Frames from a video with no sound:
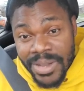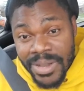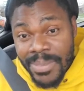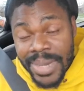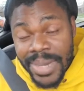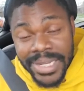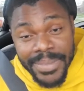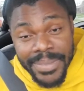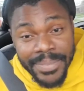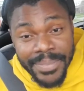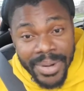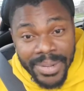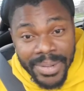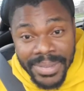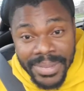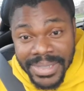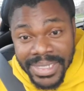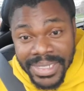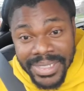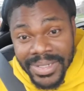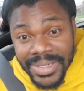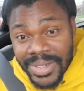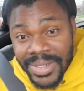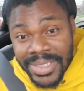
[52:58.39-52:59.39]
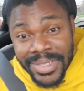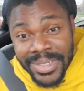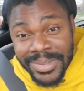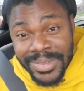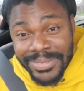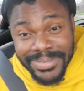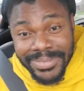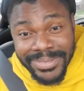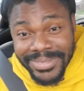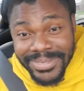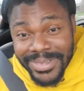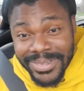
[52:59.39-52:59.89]
Can you give me the next money?
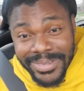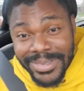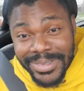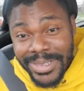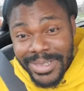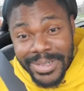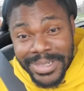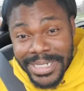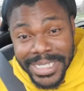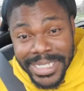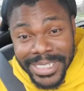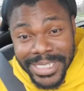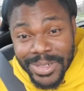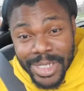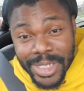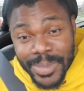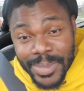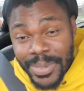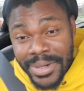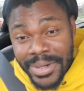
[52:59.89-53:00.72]
Some of our money